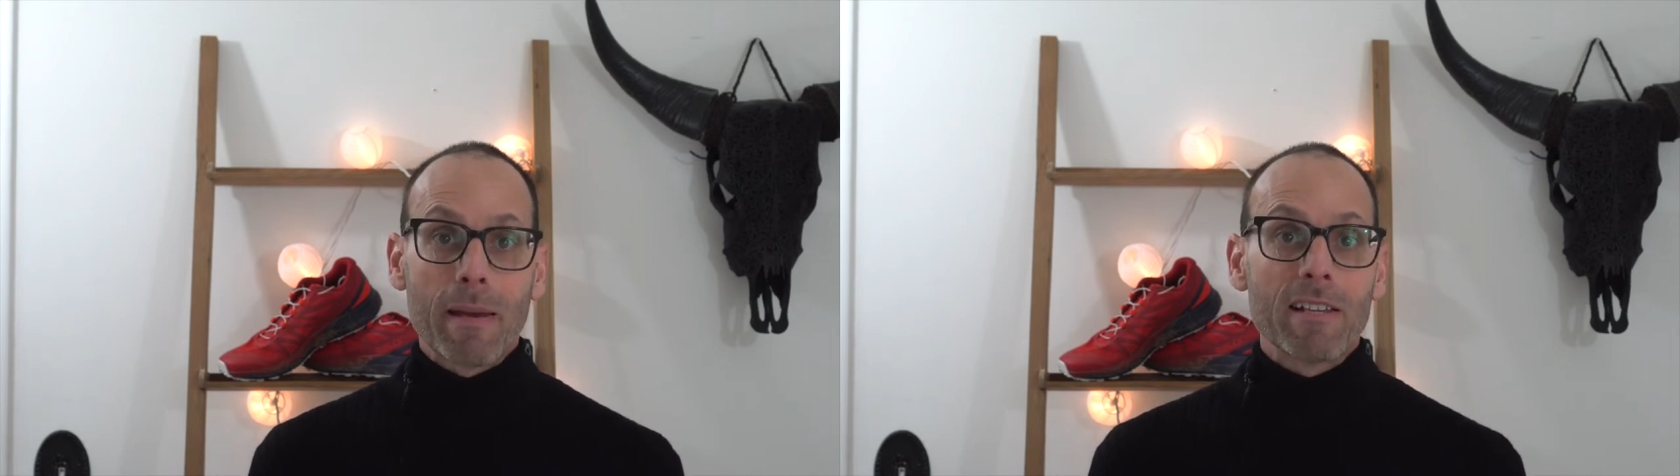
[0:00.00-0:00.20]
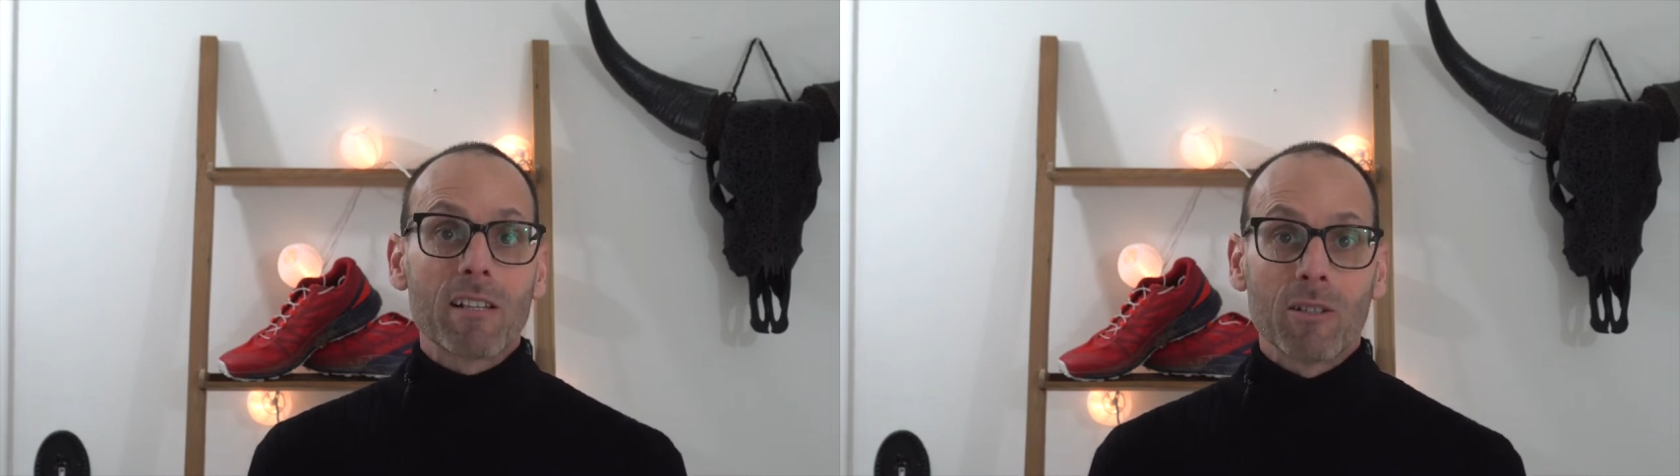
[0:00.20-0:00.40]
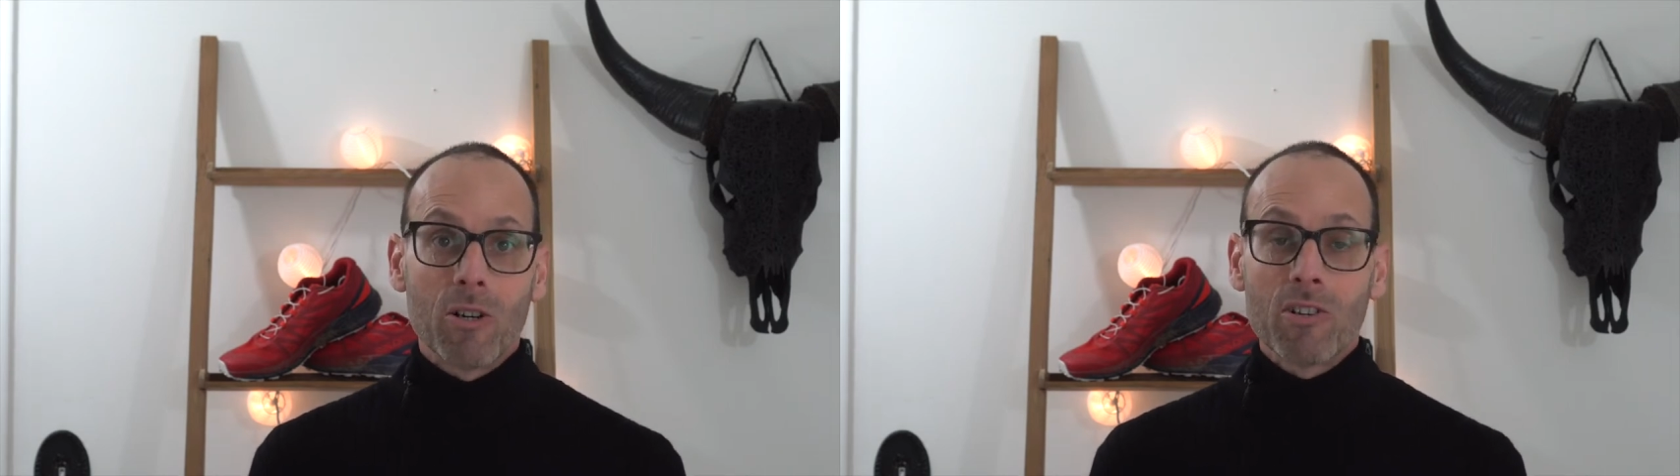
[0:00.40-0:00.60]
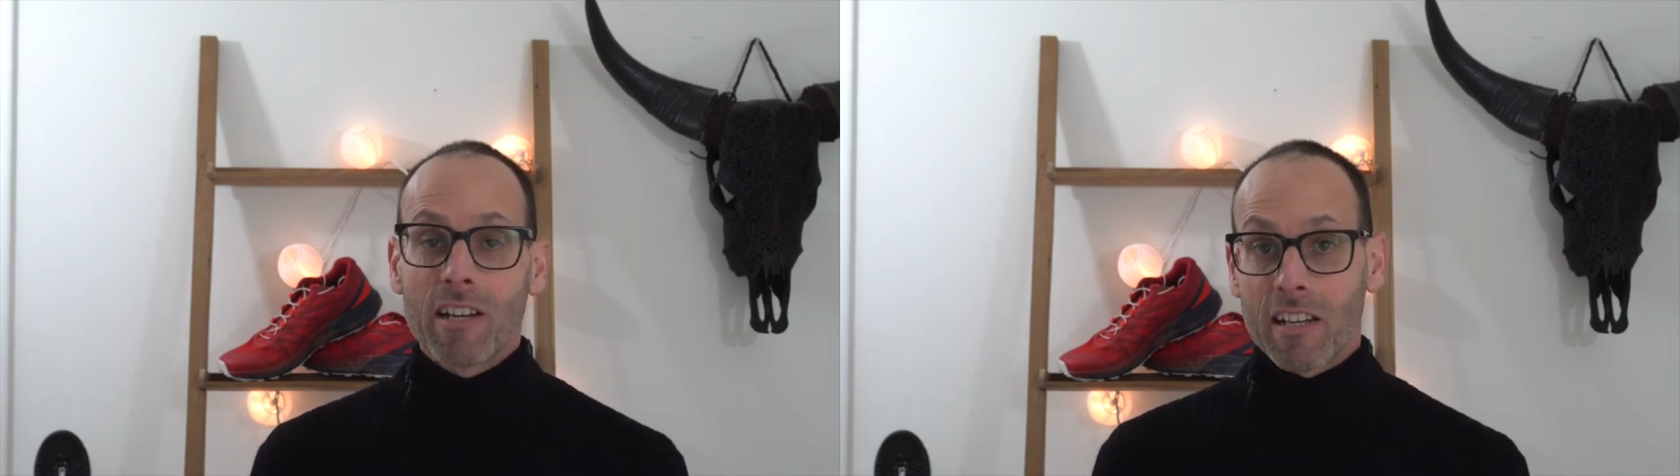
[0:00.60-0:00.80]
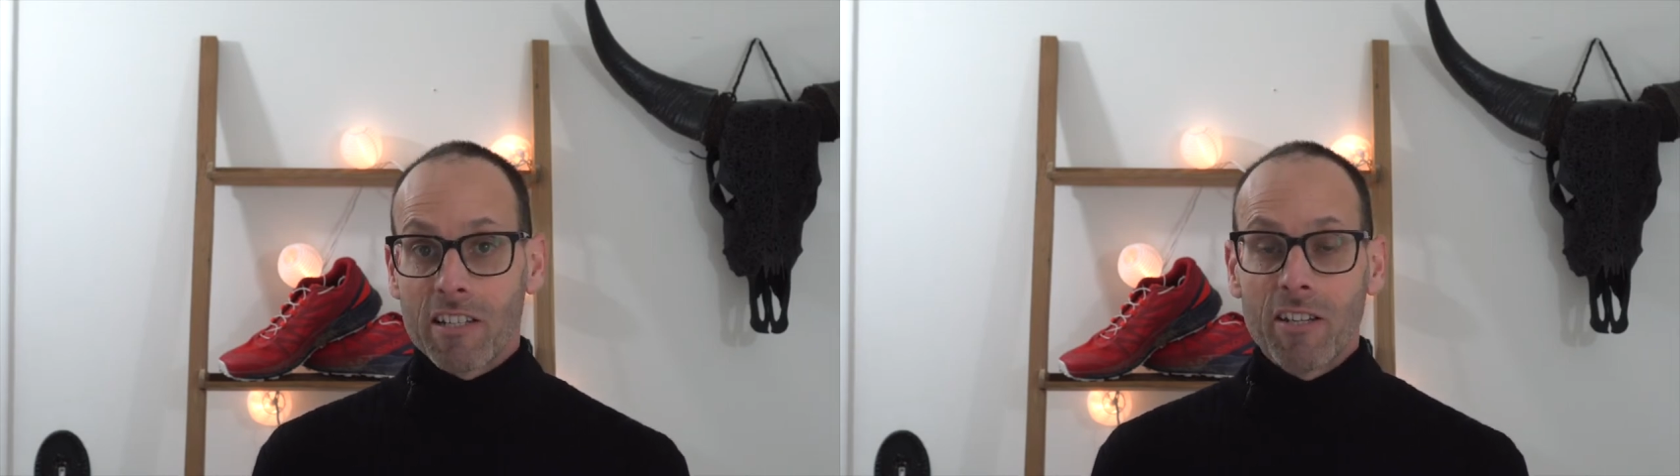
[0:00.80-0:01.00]
Pace alone
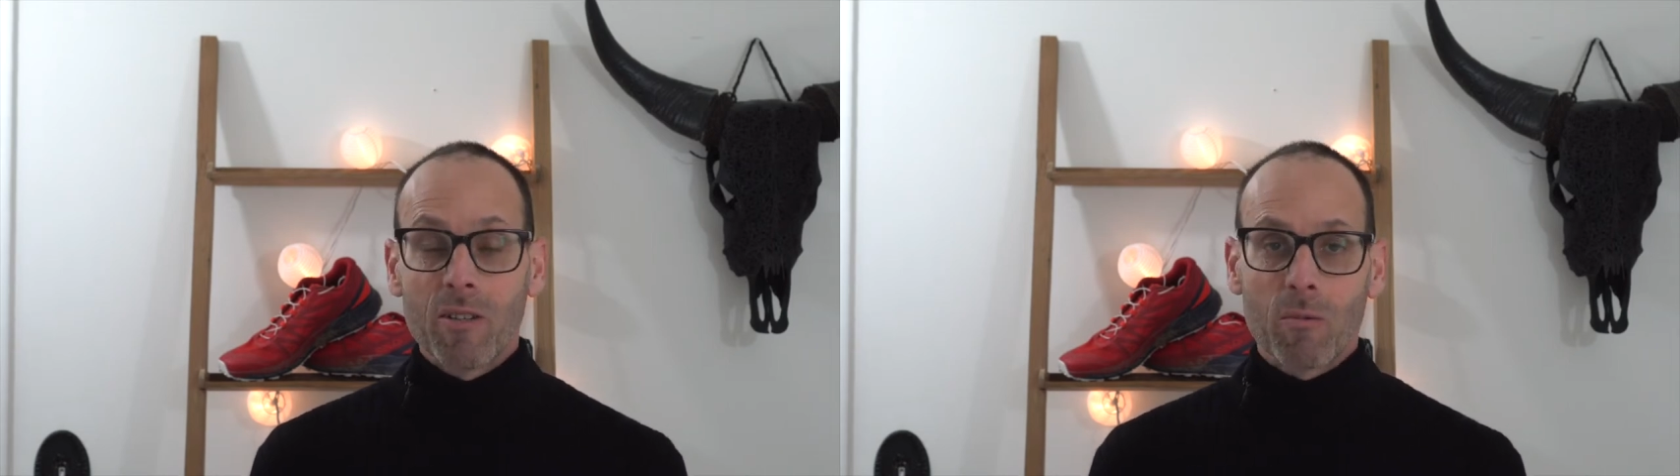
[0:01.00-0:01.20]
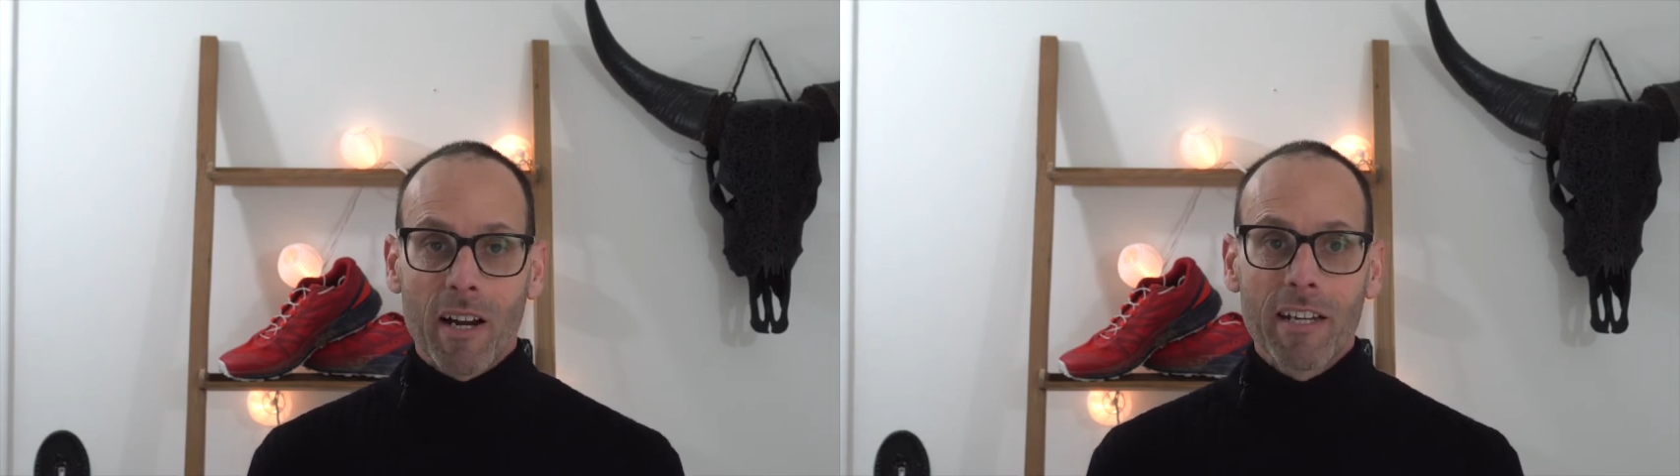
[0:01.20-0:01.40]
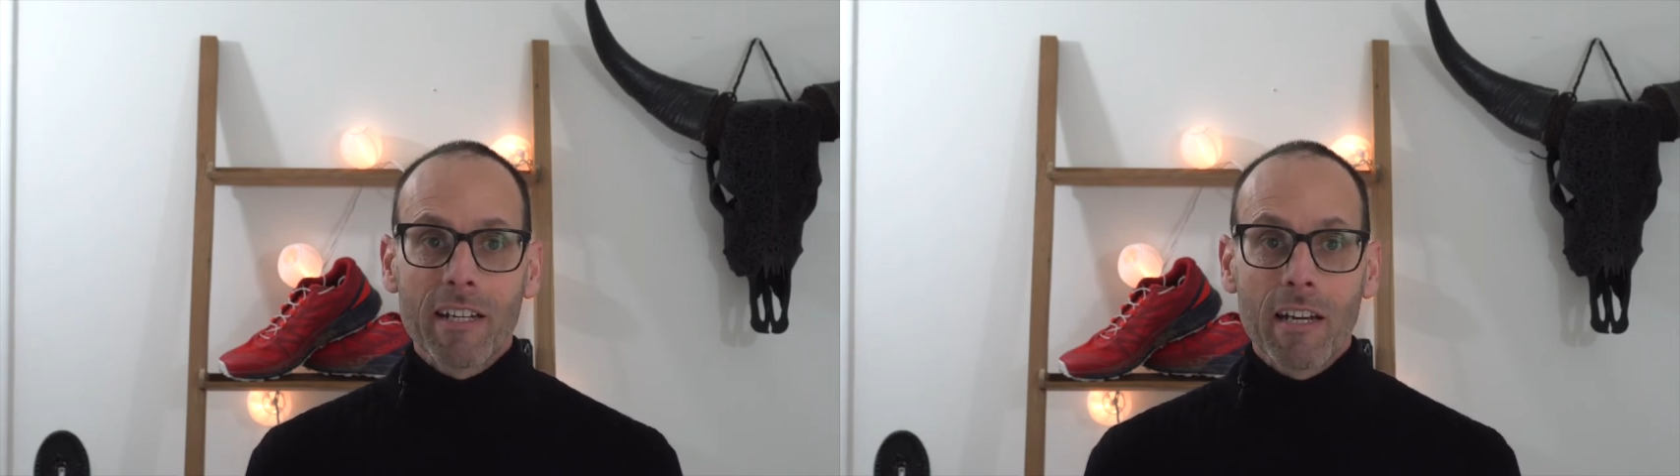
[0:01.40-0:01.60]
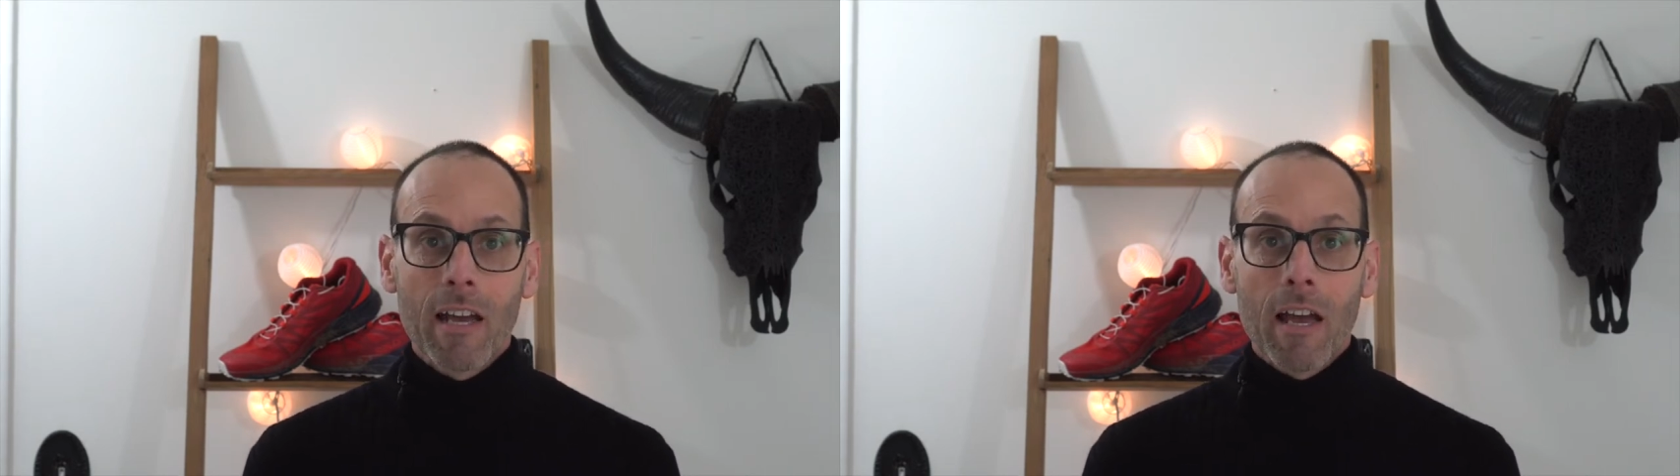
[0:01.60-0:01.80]
and continue running.